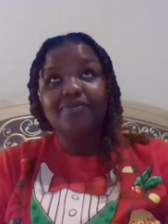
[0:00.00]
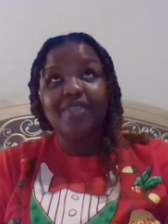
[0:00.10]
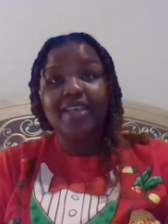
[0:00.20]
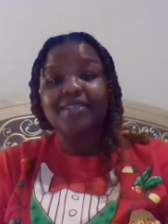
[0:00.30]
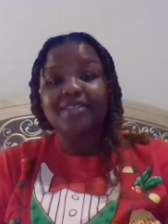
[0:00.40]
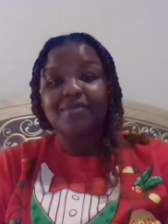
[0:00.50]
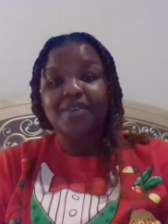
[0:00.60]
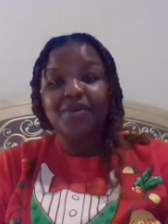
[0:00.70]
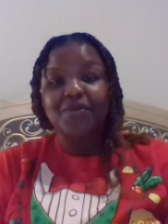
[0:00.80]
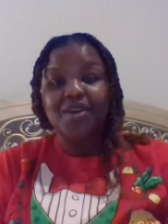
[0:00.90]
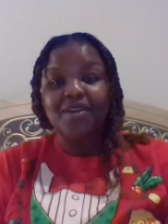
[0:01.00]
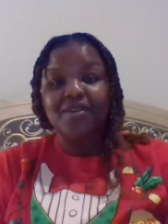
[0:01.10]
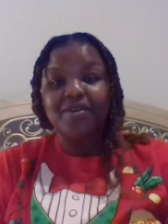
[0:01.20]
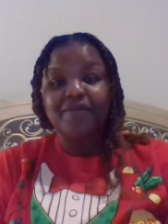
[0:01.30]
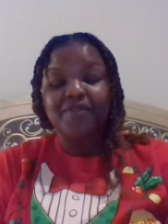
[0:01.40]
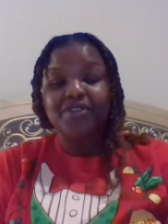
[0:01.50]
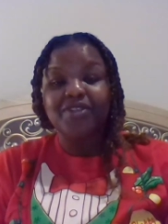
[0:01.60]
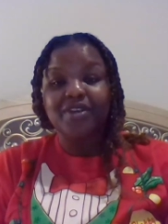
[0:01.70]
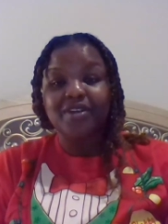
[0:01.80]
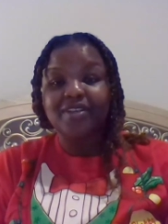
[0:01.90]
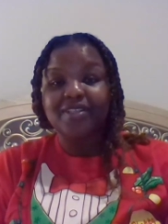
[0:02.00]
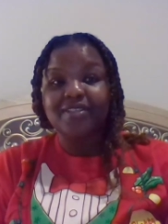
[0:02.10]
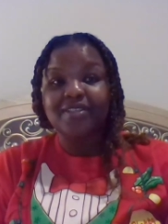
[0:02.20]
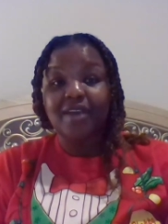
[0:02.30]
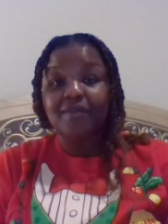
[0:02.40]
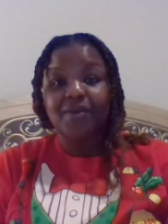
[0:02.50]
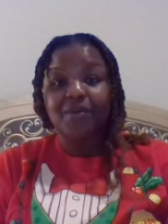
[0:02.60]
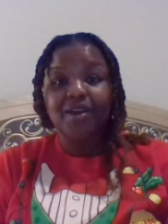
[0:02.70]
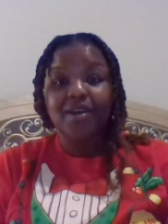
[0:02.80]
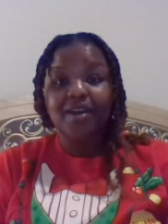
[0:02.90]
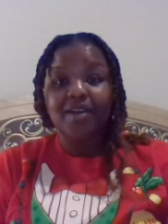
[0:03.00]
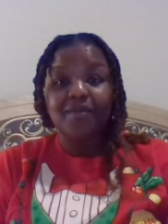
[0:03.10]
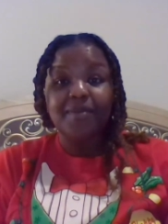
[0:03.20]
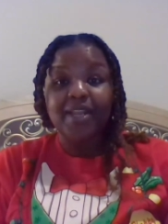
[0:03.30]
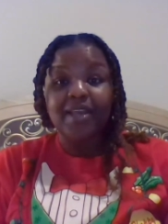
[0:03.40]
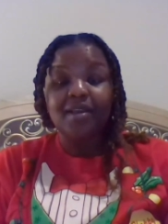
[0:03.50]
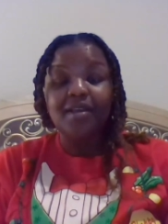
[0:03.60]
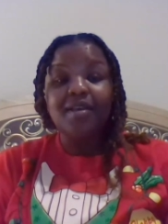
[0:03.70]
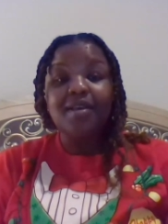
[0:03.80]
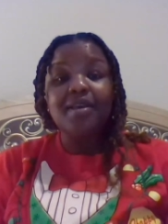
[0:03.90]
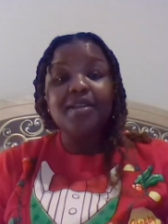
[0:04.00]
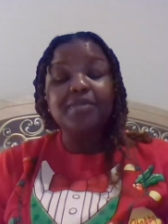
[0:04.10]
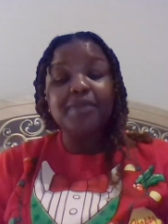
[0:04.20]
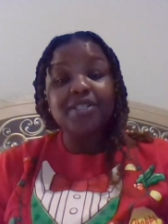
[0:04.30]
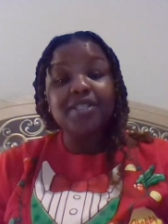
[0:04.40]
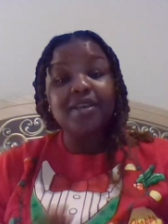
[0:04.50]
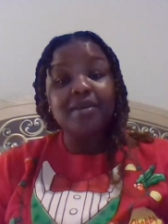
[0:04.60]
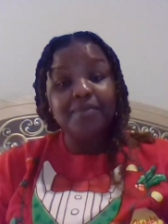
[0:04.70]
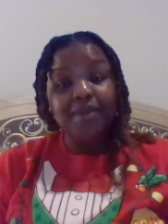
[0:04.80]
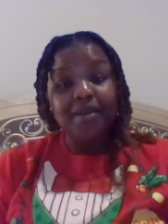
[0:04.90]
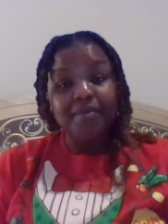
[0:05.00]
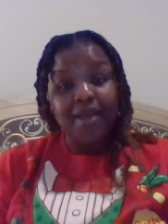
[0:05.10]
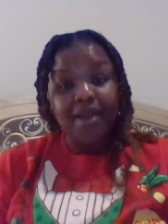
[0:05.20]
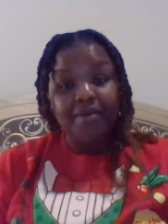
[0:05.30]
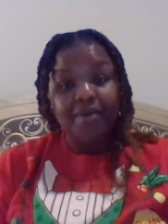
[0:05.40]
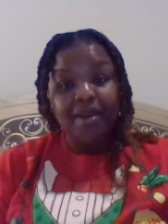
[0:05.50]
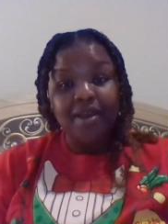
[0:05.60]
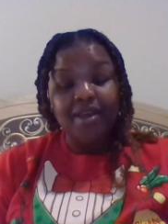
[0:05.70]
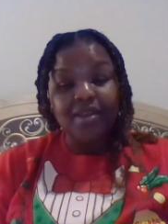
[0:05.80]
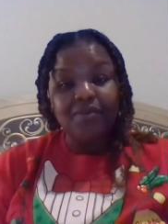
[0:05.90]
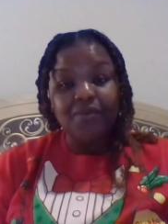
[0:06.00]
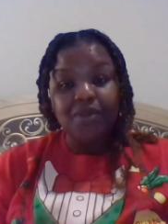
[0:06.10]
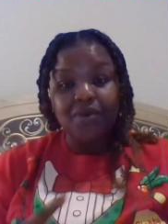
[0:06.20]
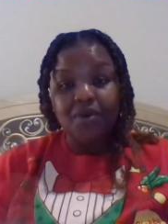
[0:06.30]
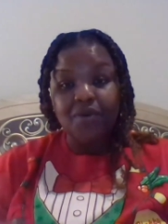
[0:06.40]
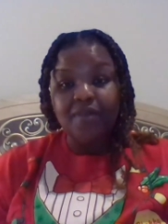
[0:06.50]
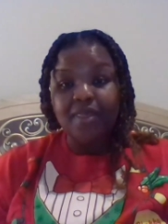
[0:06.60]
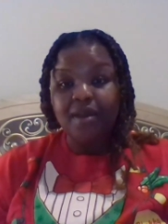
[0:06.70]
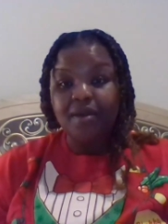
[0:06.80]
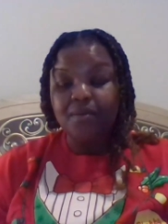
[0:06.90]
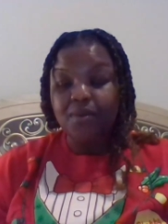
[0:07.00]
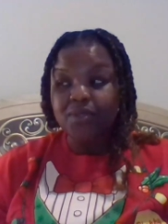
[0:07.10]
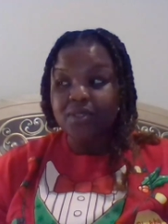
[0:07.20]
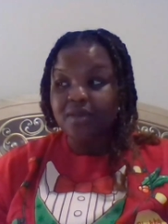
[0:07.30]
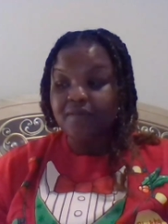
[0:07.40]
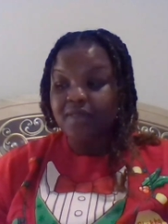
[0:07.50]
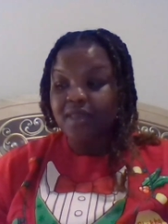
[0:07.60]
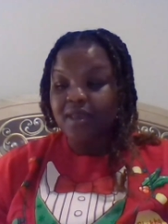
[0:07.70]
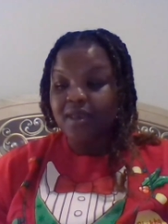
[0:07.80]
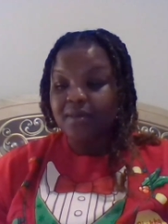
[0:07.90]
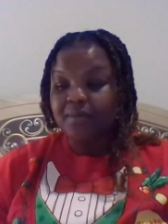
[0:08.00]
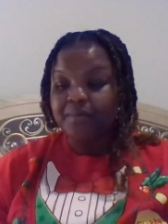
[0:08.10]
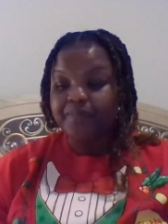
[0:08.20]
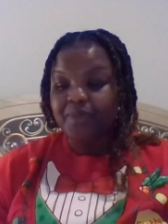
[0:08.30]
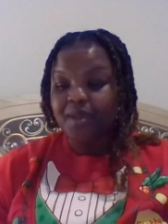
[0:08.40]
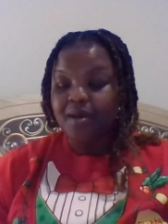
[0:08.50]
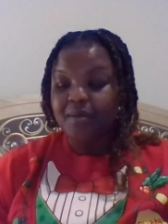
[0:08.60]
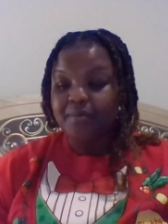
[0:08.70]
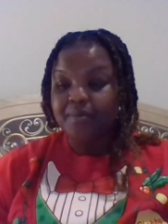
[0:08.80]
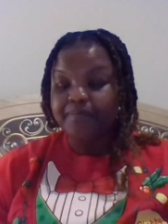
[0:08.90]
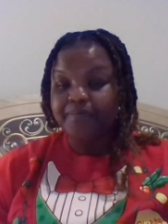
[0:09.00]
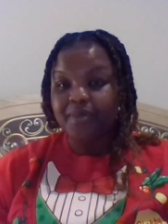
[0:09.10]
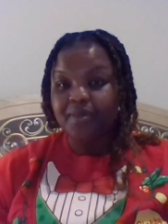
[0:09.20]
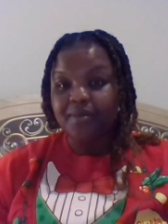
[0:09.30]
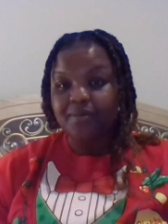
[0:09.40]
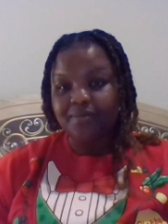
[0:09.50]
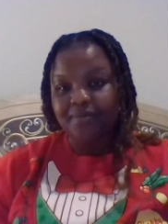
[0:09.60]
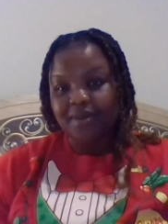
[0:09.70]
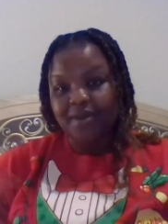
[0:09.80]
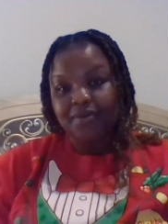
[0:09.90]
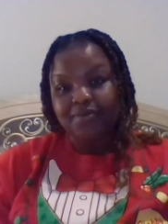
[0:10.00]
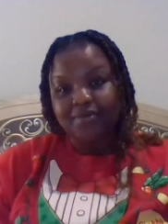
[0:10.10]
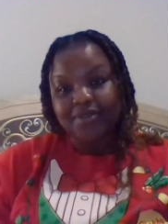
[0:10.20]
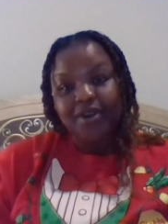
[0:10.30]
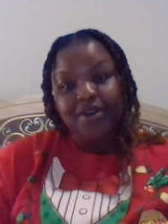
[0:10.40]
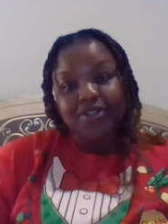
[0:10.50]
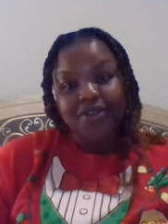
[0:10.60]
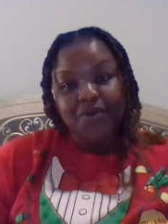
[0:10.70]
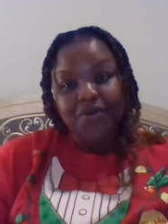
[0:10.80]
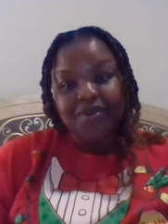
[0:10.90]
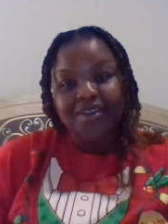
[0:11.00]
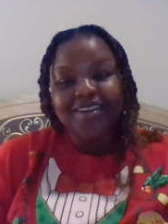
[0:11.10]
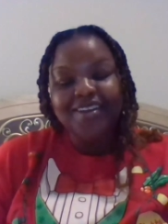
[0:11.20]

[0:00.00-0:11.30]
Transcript: that's something you want to learn for sure. It's everywhere, everybody. And especially being a Black American, when you go over there, most of the, um, you know, darker tone